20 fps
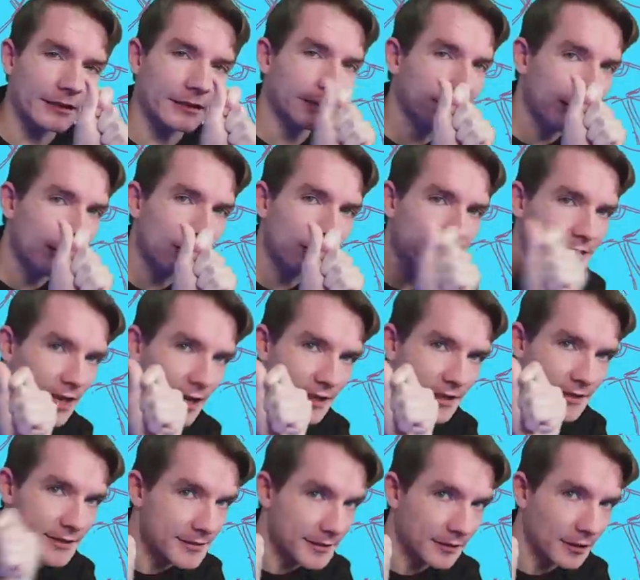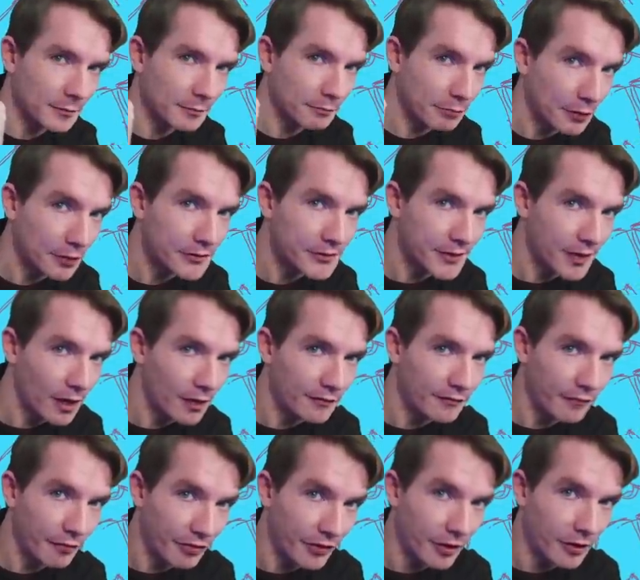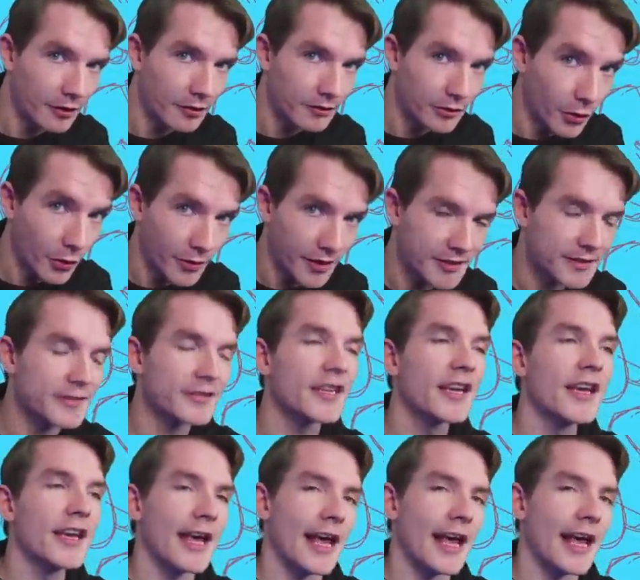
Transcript: little tiny syllables of the noise.